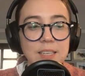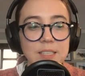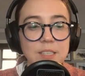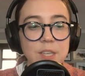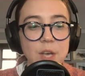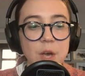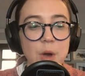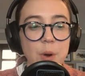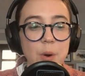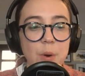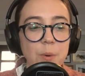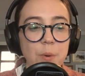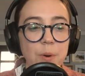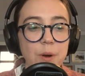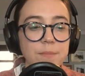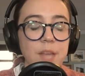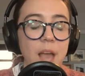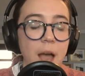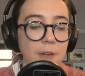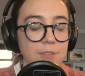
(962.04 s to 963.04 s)

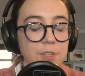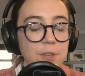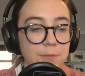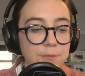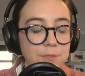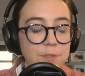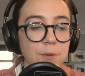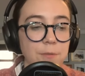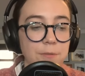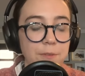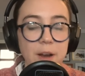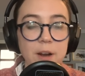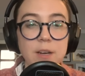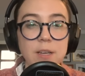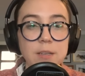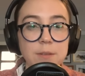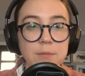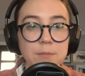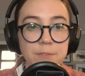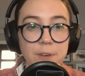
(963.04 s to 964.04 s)
So
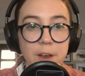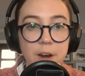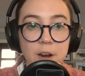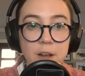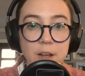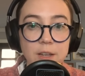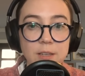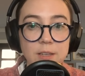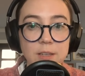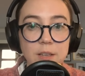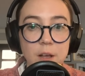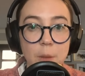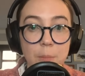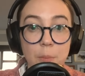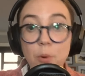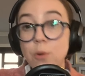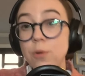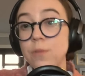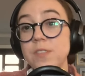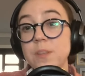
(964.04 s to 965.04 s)
Vera
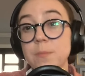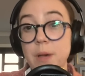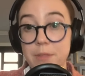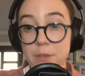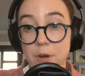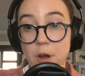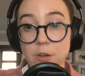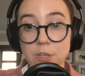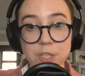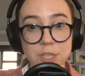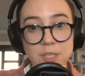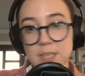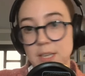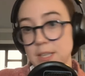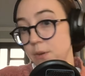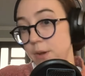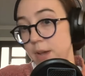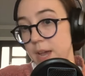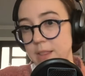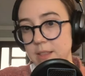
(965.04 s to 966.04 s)
approves the methodology and
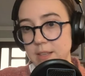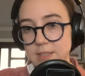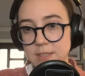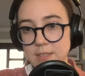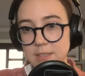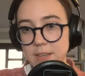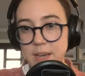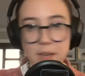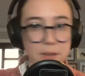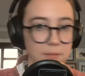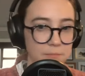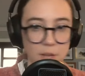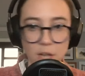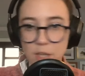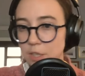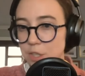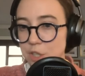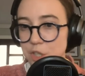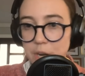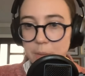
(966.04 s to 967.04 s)
says, okay, this is like
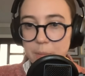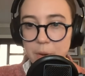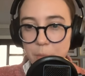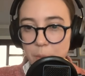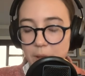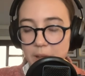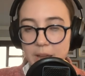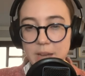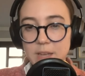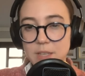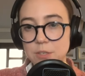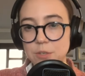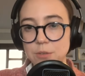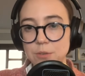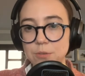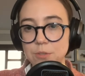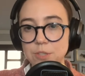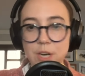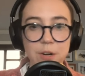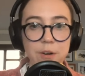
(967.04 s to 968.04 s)
a legitimate way
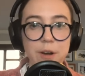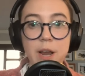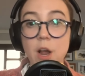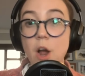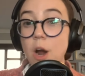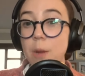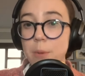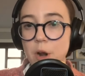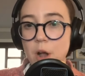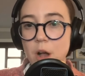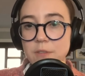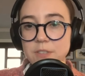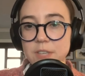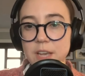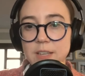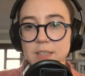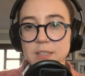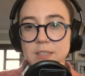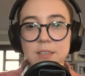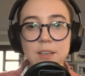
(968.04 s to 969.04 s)
to generate carbon
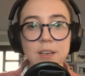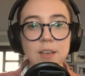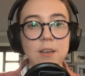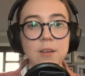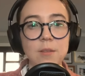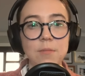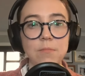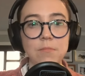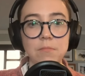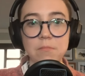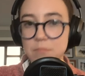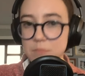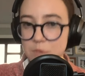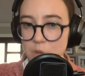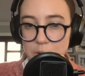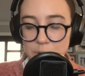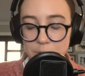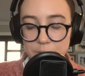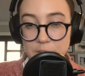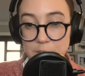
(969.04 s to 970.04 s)
offsets.
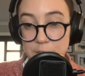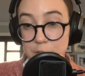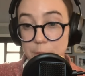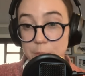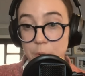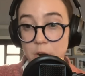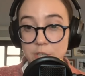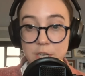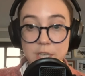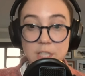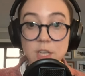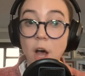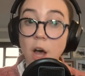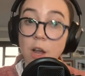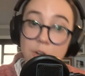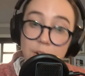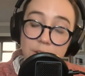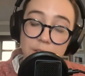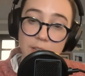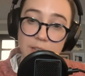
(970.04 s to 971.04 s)
You can register projects
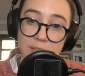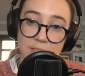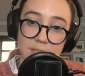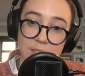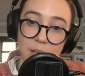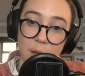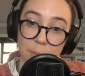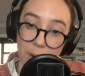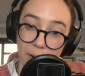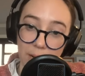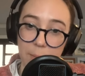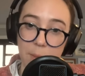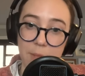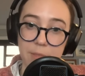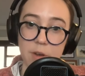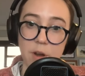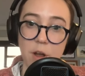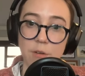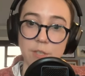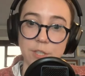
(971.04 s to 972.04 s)
under this umbrella
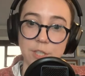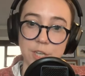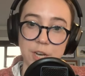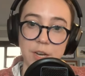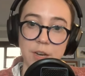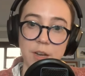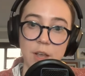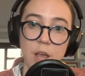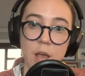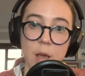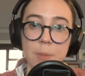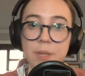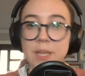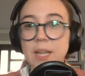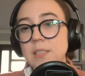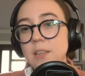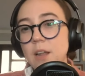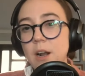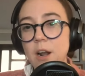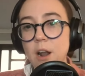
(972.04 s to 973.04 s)
methodology, but
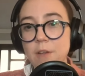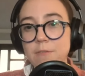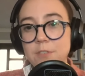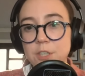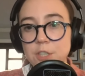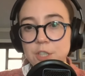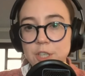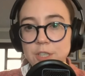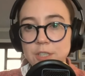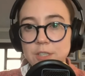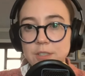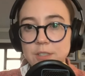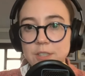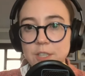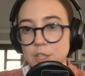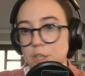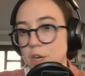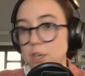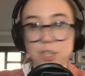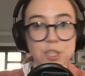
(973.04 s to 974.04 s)
that's not enough to
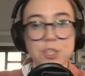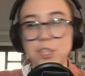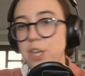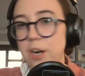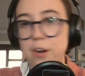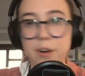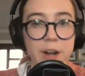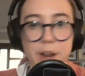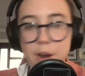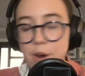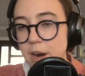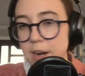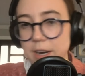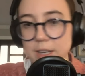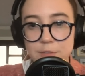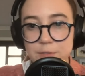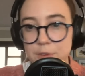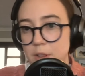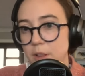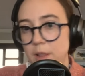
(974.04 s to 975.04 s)
start generating
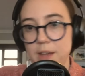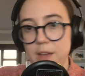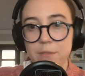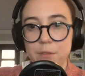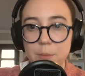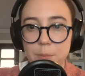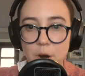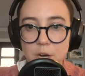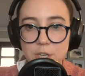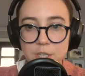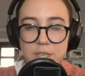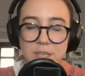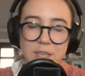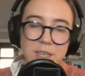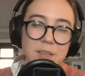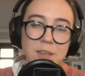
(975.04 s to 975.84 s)
credits for the life of the project.